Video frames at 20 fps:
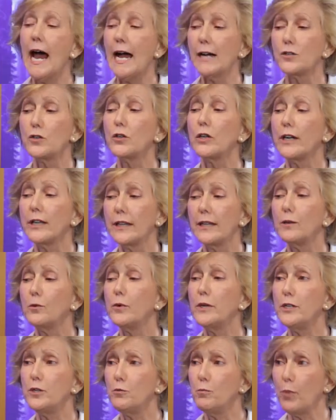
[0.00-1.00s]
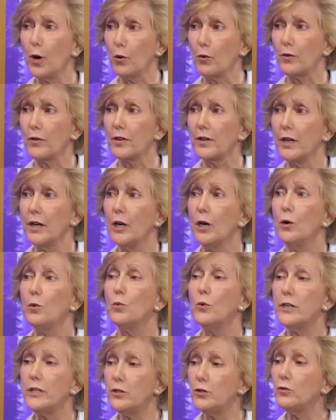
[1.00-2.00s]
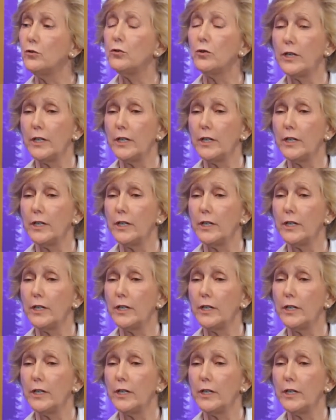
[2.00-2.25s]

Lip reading: Actually, I think we do both. We do